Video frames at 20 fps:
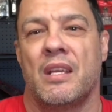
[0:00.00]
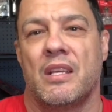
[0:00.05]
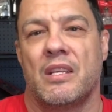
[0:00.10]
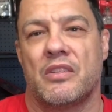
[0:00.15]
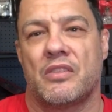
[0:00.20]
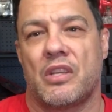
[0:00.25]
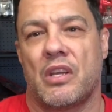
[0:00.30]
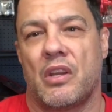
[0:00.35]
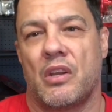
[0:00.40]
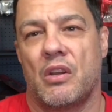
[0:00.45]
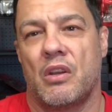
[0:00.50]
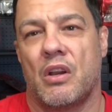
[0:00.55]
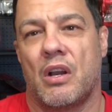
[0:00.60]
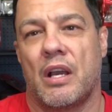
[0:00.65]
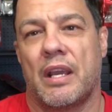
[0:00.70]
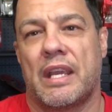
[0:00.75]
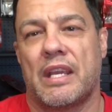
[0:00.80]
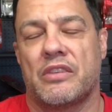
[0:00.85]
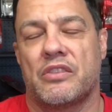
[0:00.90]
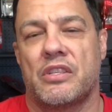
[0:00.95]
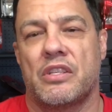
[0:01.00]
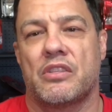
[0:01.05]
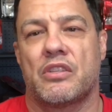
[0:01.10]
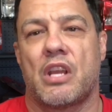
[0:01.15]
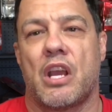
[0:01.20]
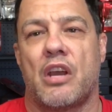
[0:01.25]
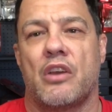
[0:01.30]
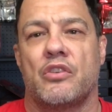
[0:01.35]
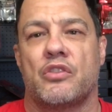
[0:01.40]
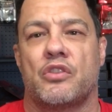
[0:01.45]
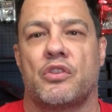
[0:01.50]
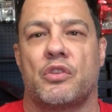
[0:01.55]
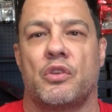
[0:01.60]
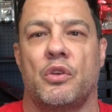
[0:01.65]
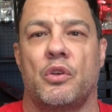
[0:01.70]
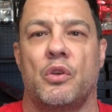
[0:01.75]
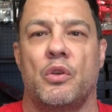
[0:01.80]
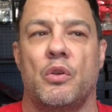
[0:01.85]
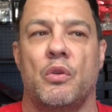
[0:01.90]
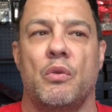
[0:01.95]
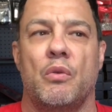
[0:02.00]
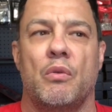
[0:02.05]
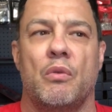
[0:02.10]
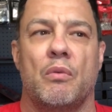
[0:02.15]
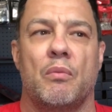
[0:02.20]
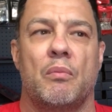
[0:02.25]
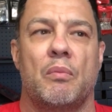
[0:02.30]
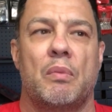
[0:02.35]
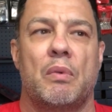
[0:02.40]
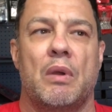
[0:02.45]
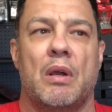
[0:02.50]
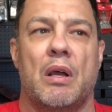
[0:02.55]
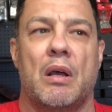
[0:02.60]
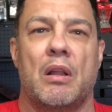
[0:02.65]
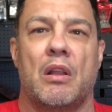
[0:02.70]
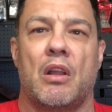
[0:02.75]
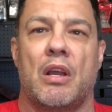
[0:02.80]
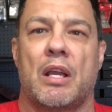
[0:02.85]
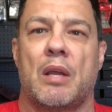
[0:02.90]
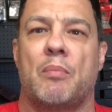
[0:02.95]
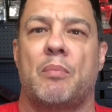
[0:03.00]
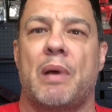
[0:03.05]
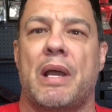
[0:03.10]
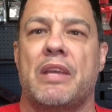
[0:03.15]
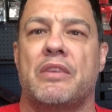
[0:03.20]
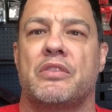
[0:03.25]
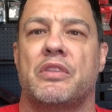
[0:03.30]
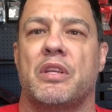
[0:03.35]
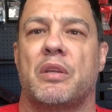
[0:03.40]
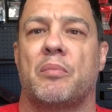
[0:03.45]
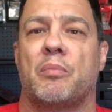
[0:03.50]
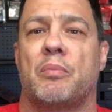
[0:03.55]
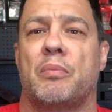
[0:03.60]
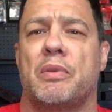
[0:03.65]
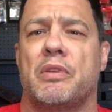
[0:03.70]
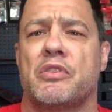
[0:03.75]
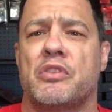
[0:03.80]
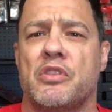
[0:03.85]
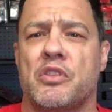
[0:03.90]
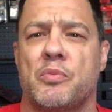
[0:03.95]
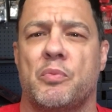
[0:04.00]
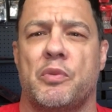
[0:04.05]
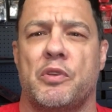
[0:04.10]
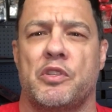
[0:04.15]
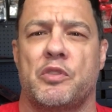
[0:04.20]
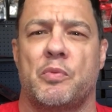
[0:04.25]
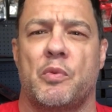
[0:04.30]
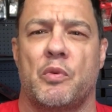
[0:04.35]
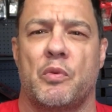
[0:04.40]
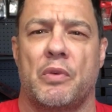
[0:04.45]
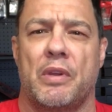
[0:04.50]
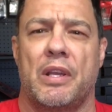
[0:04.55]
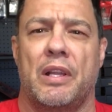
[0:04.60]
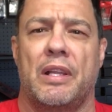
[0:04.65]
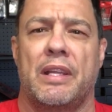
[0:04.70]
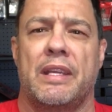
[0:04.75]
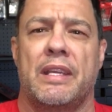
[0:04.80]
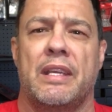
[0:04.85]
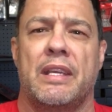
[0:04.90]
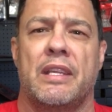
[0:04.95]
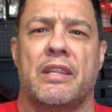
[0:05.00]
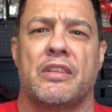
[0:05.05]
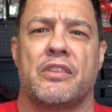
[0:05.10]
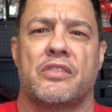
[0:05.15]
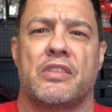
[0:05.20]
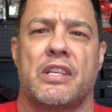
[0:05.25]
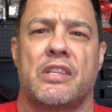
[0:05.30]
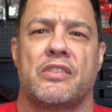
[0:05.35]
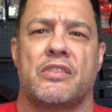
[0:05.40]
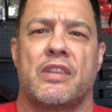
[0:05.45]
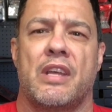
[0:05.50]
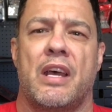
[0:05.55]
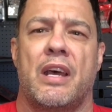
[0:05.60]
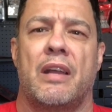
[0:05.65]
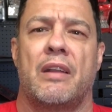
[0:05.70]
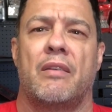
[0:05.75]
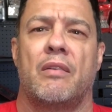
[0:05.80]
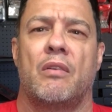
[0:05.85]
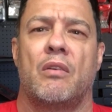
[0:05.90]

So I guess this goes to like a basic business principle, really, in the sense that